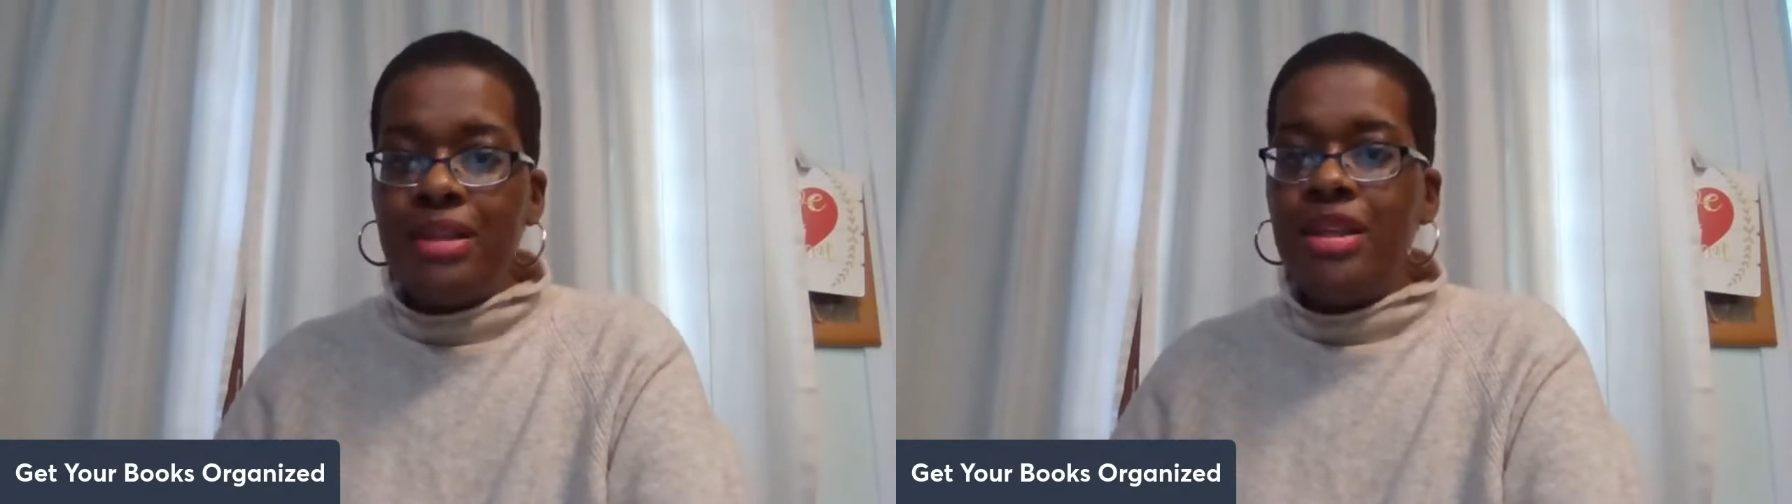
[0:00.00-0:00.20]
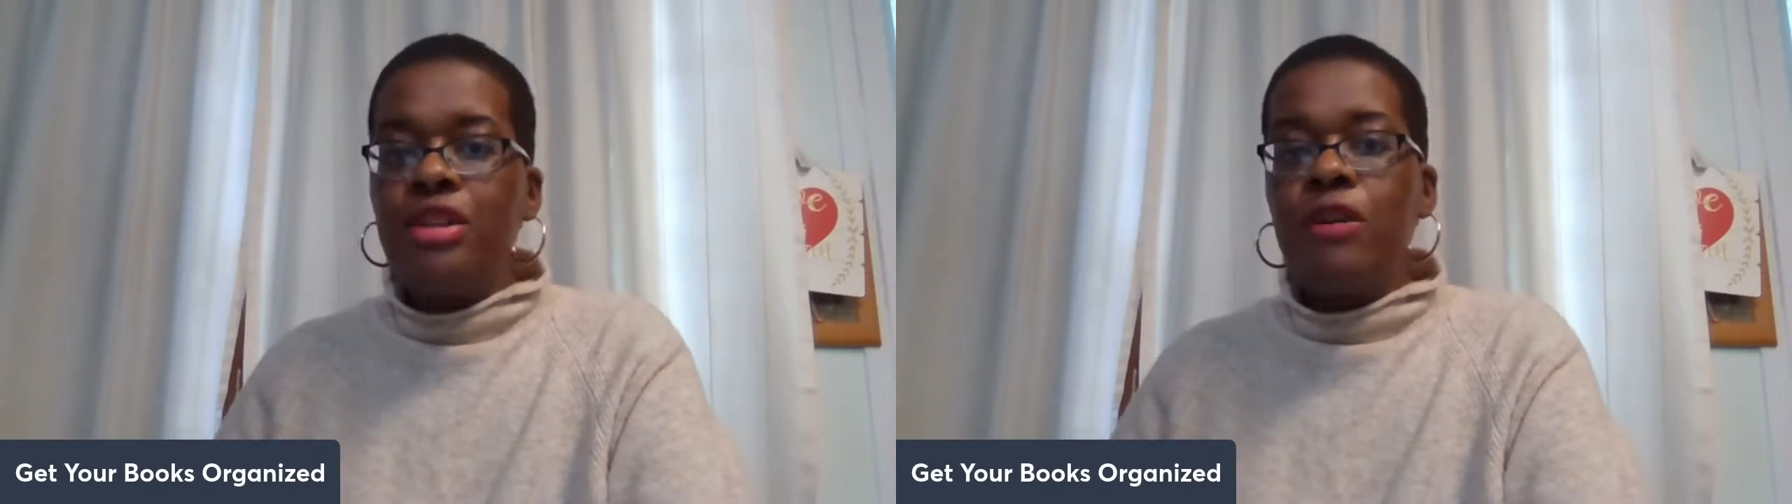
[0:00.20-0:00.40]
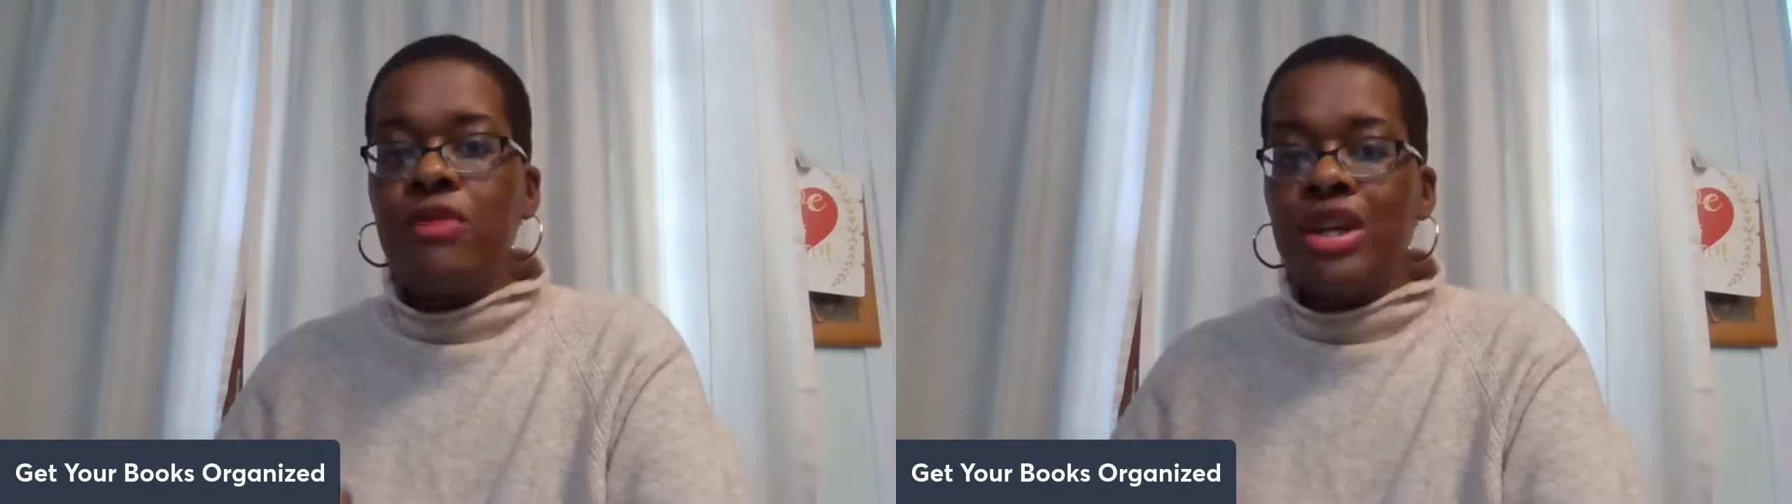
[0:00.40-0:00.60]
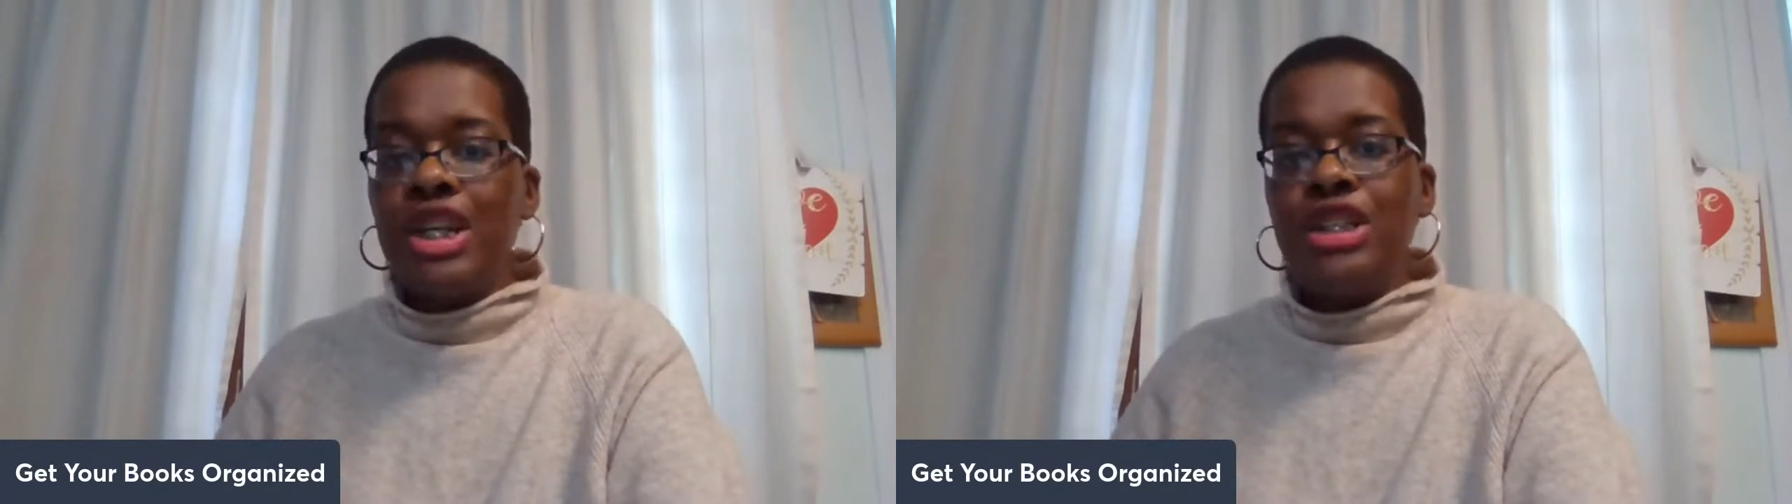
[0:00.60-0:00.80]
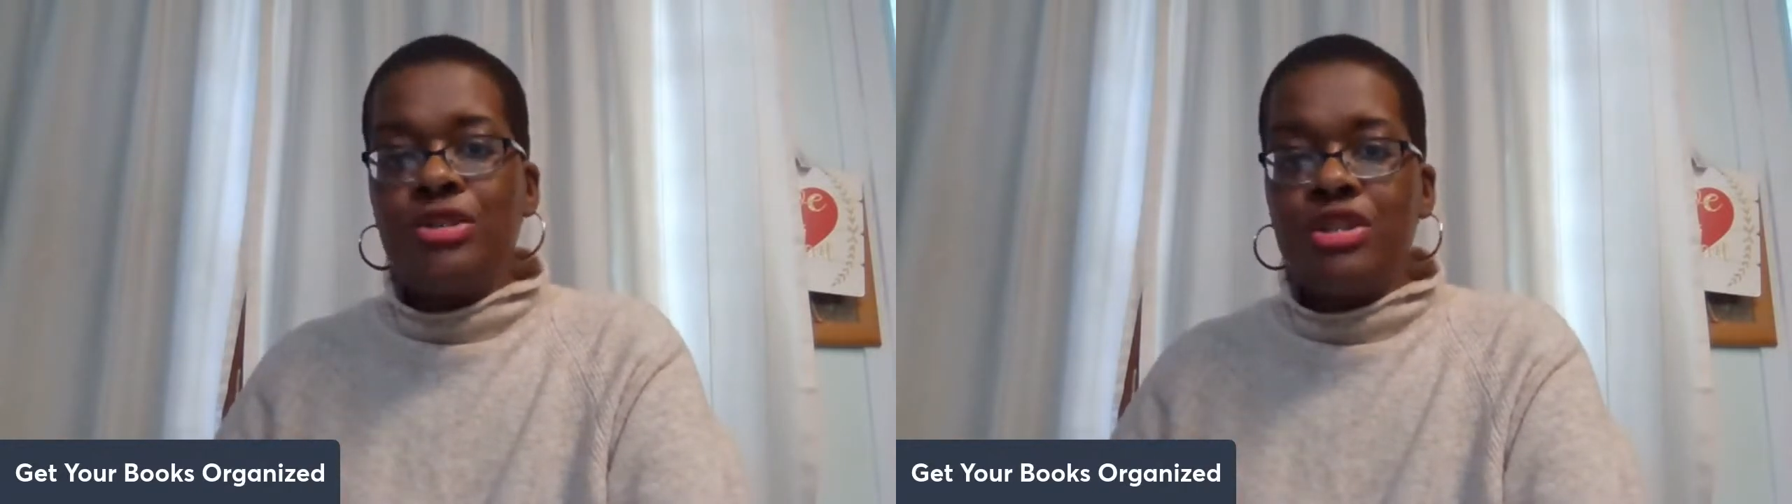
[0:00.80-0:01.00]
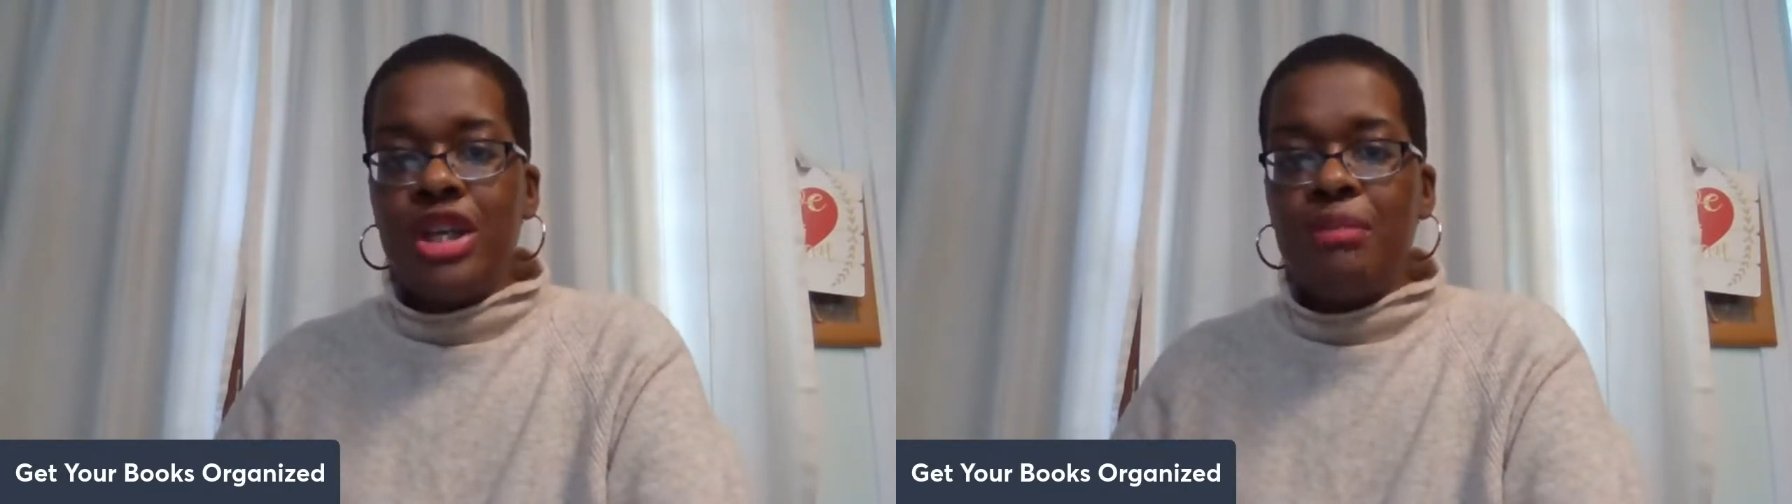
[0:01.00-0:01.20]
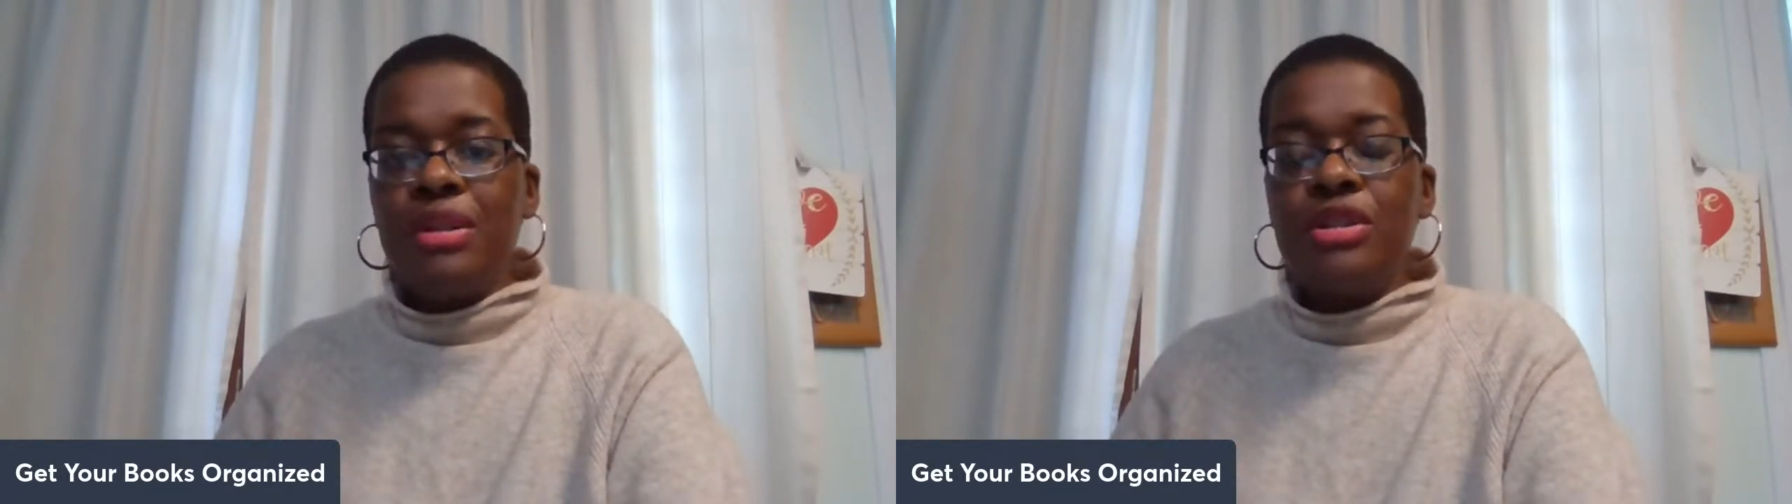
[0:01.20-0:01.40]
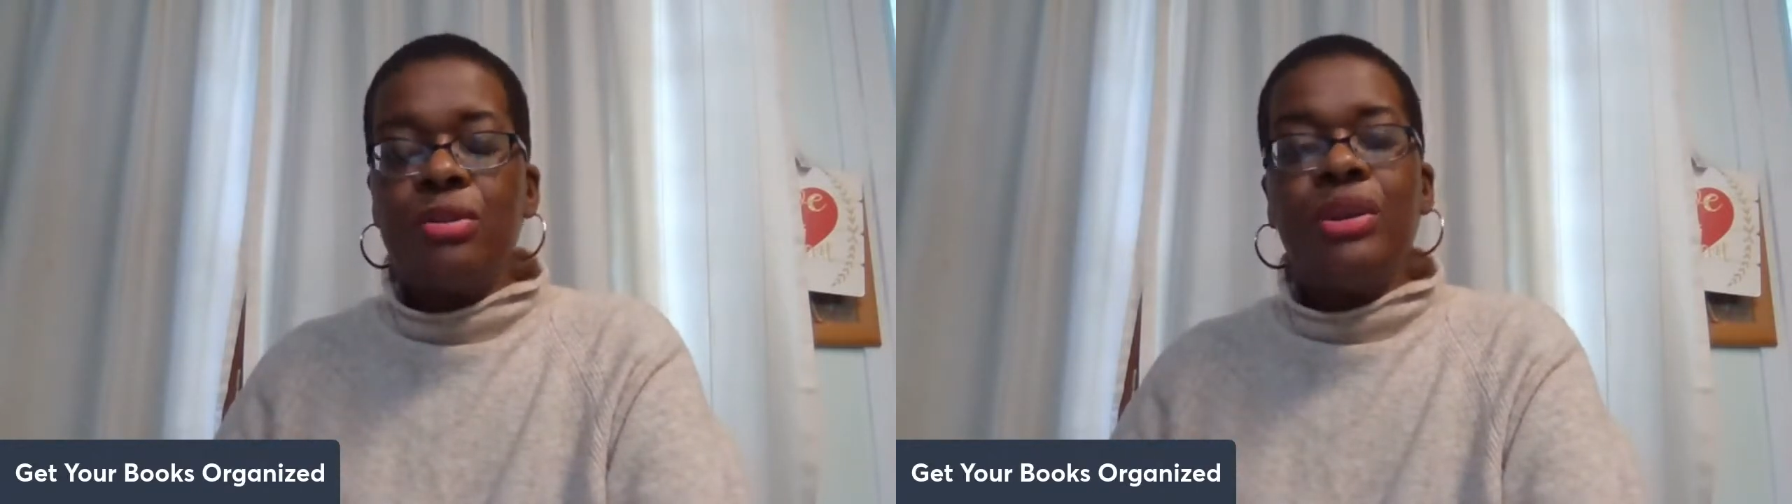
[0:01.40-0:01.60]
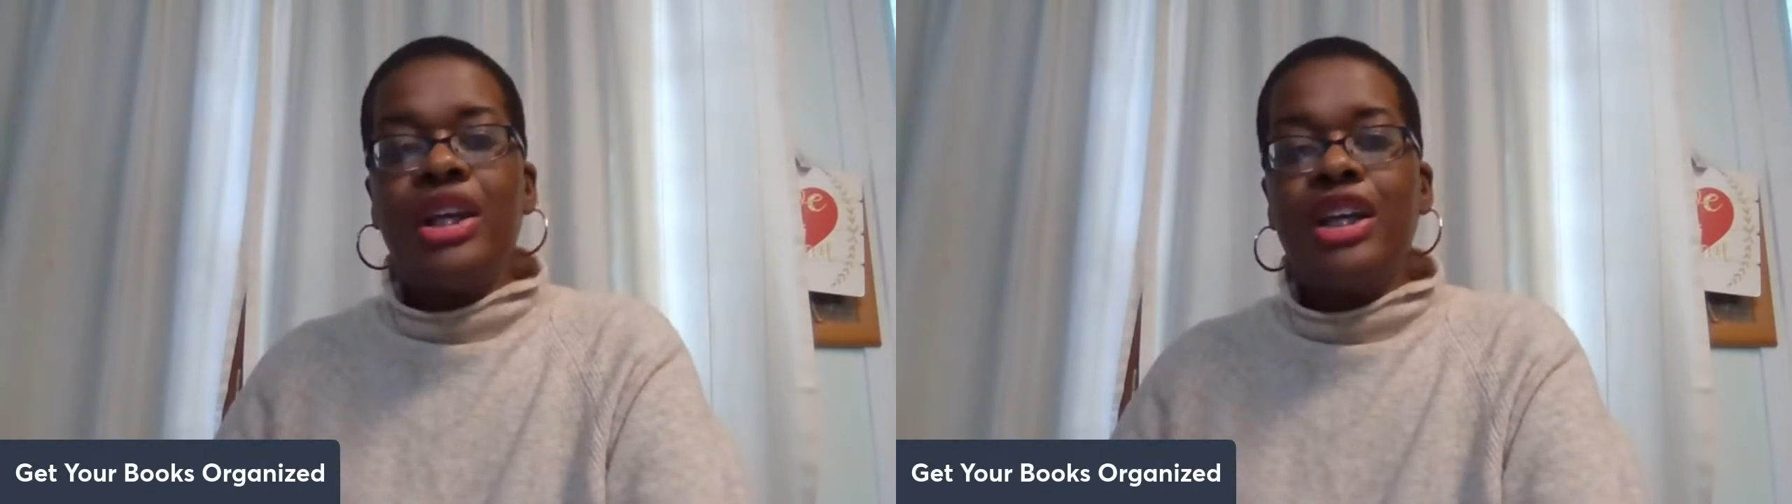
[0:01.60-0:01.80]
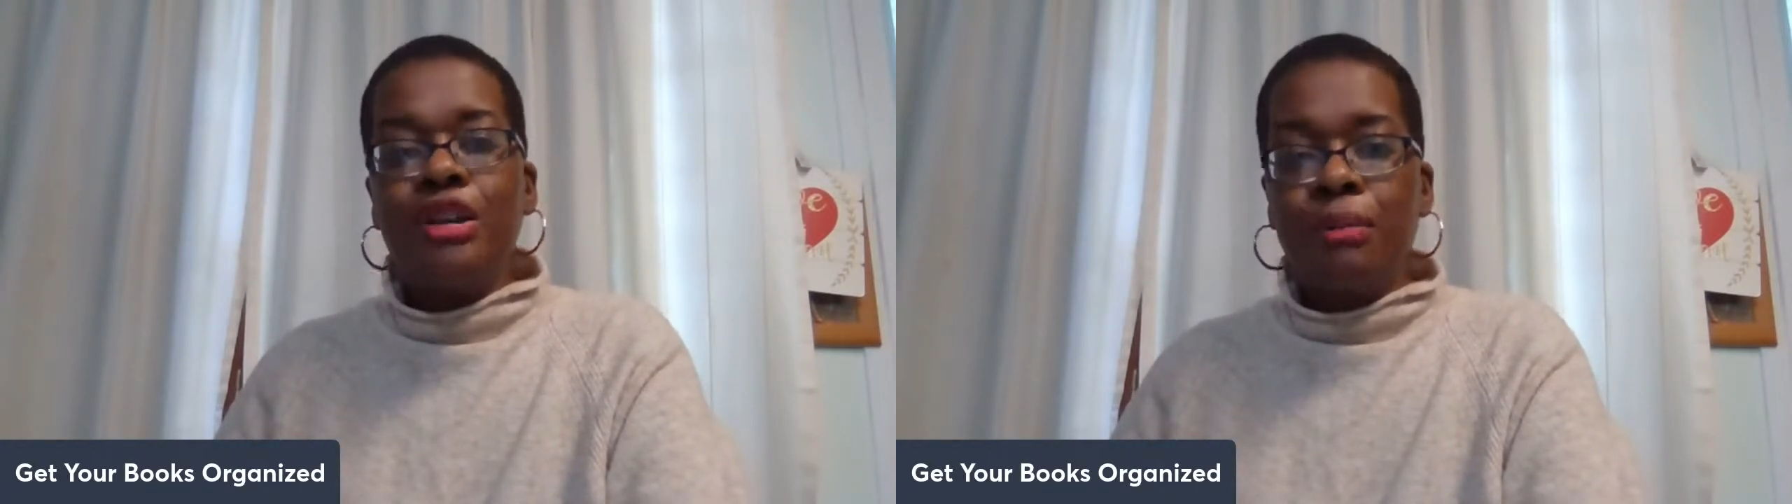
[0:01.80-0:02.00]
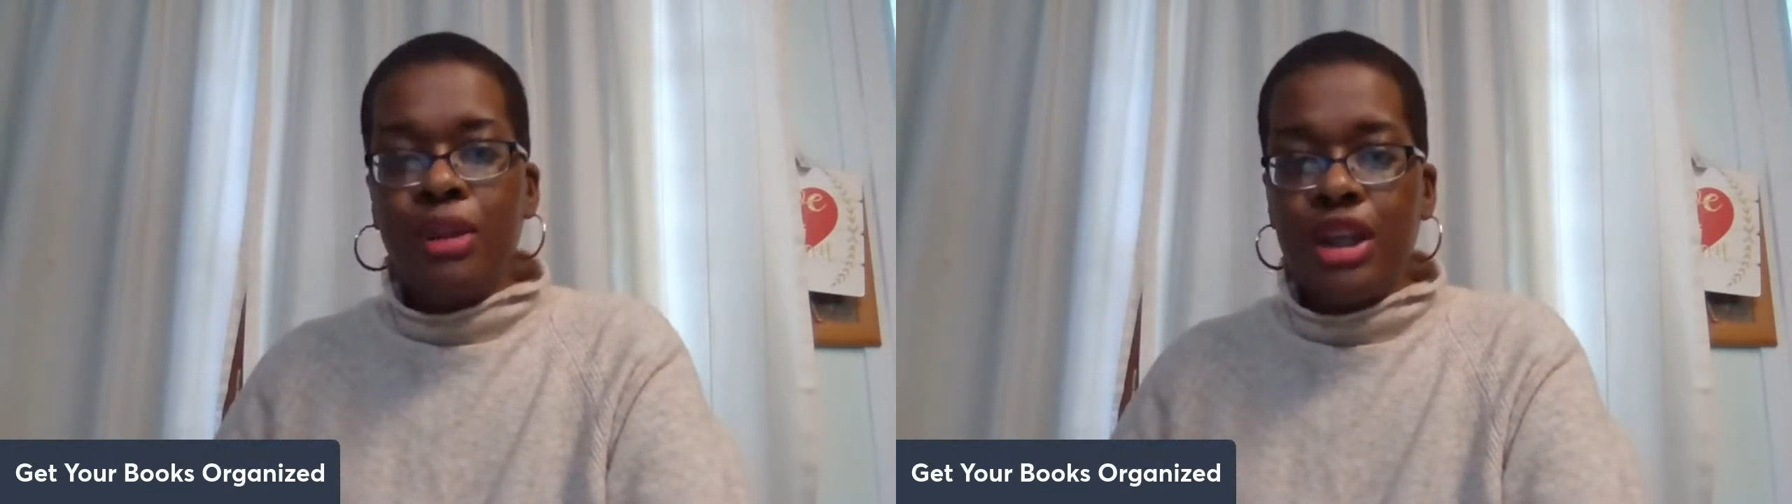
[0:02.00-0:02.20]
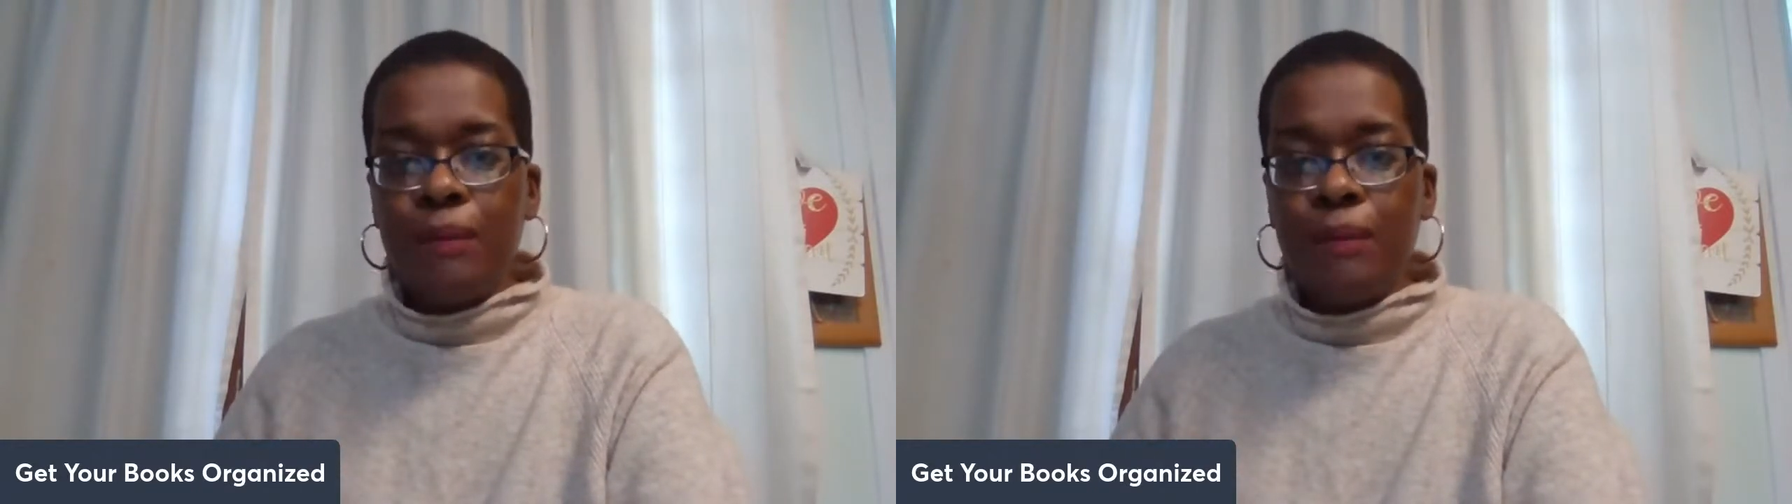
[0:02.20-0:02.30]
then your financial statements are incomplete.